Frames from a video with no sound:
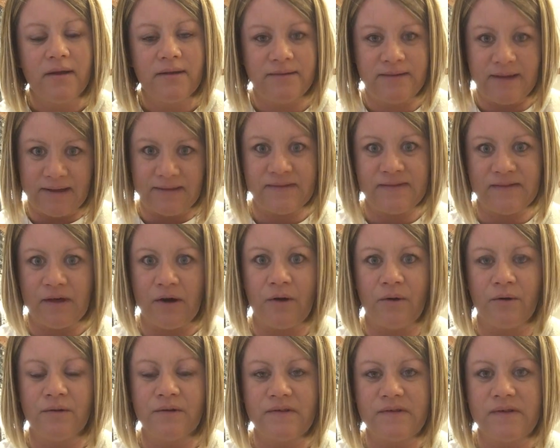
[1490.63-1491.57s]
does
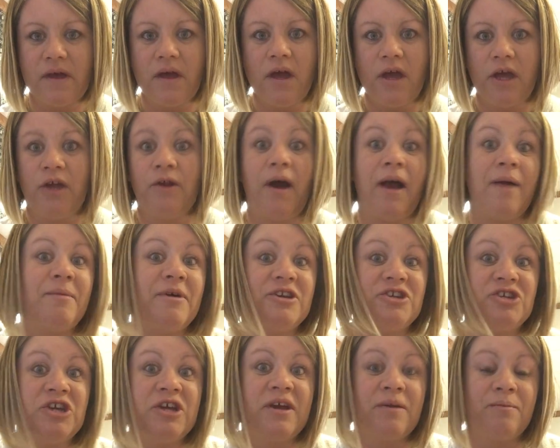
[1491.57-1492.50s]
those. You know, I
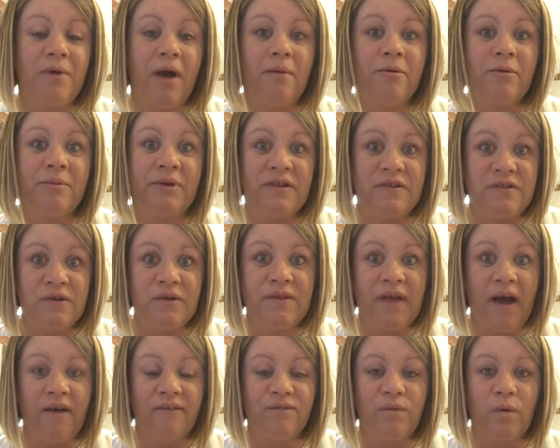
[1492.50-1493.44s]
bet she could probably do
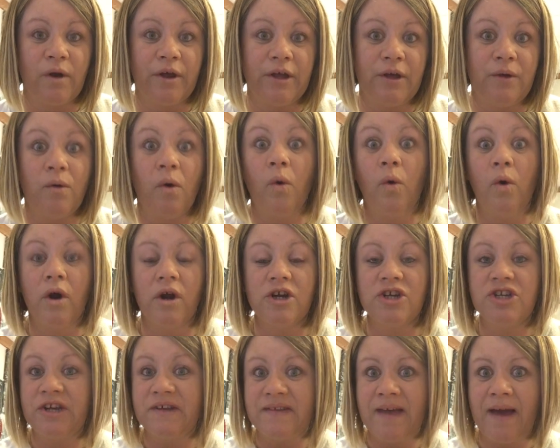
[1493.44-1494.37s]
that for you. Or
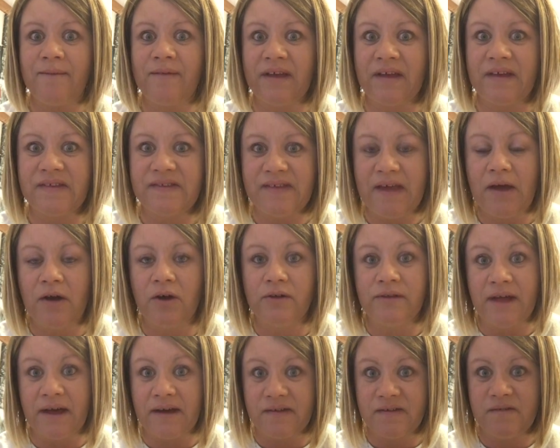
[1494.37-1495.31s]
she's having a sale
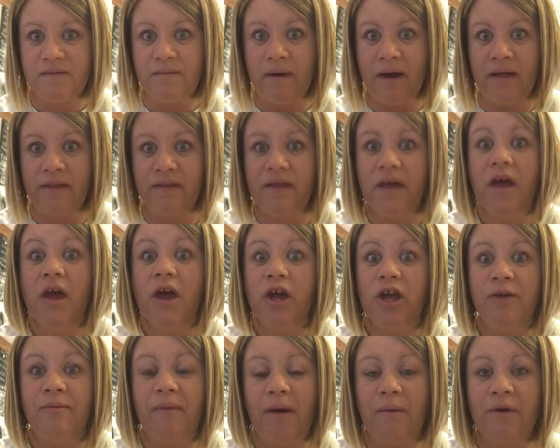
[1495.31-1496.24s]
next month.
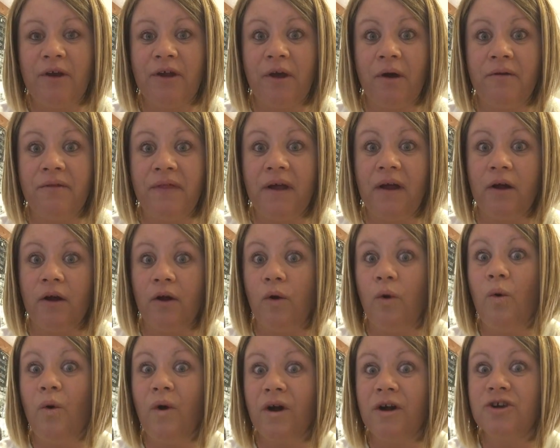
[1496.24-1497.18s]
You might want to go there,
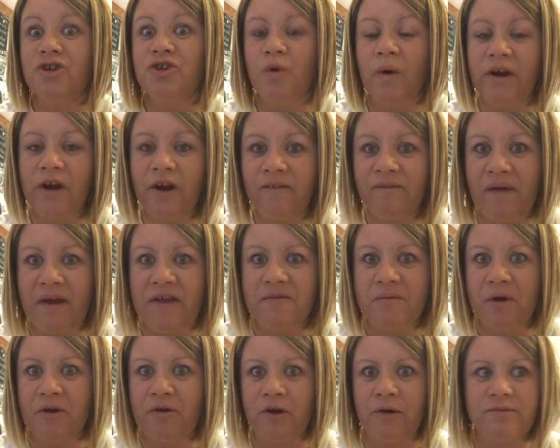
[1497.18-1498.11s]
or join her
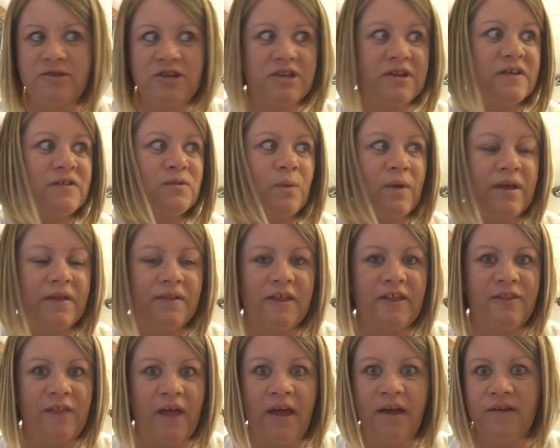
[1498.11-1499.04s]
Facebook group. She does
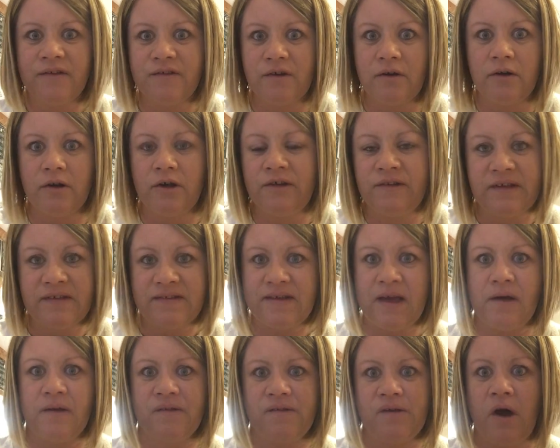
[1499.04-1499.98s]
weekly things or
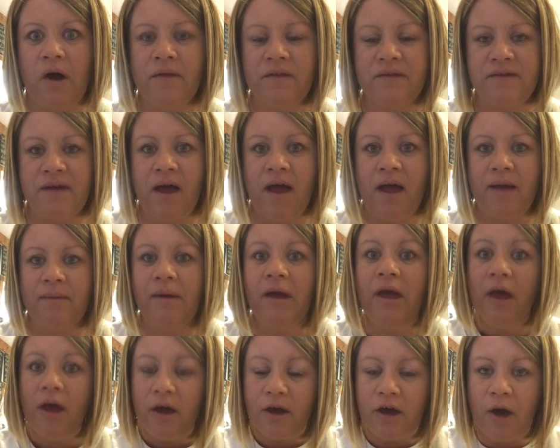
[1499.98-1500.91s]
discounts all the time.
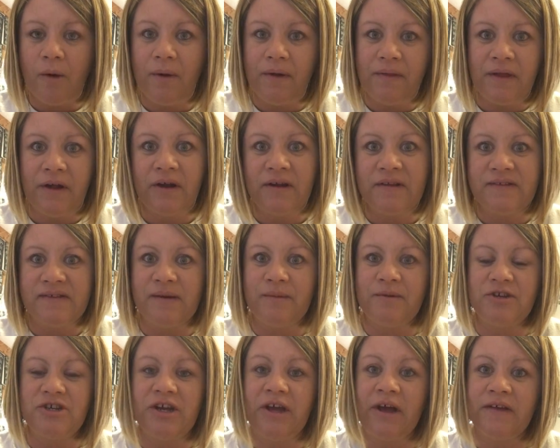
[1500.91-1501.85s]
Go in there and see
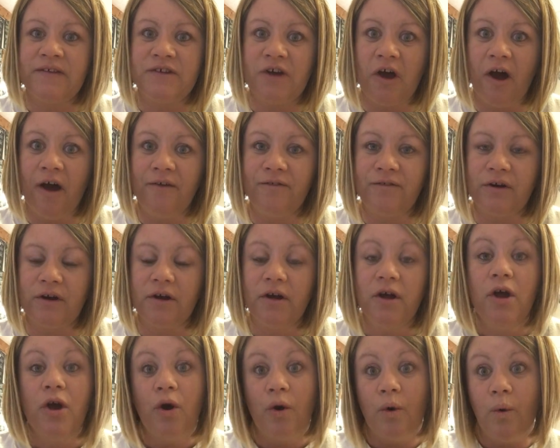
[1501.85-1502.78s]
what she has to offer.
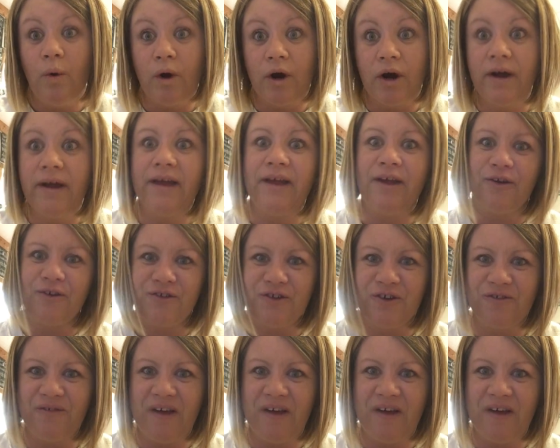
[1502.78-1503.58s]
Or here's her